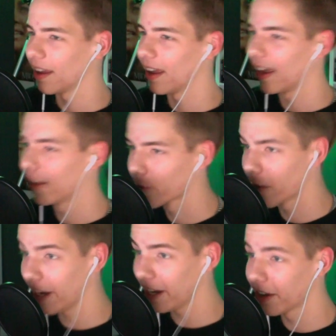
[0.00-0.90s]
And for
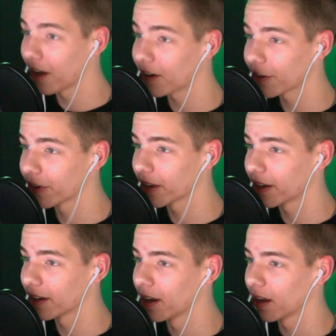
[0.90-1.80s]
$80, you
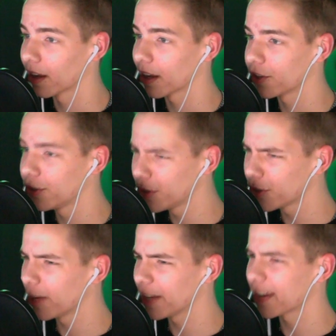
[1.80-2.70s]
can get 2
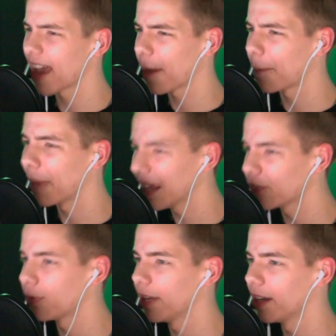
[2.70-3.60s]
tweets and a pinned
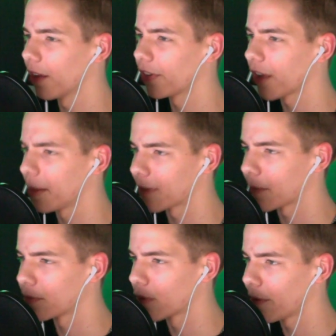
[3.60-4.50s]
tweet on top of our
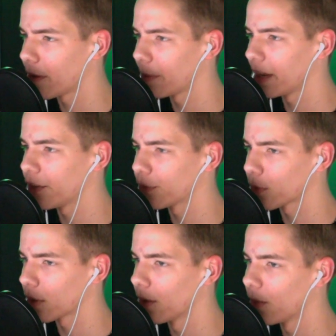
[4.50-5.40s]
profile page
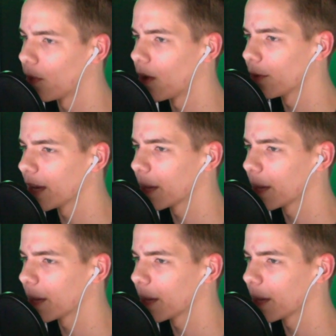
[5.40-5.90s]
for a 1-week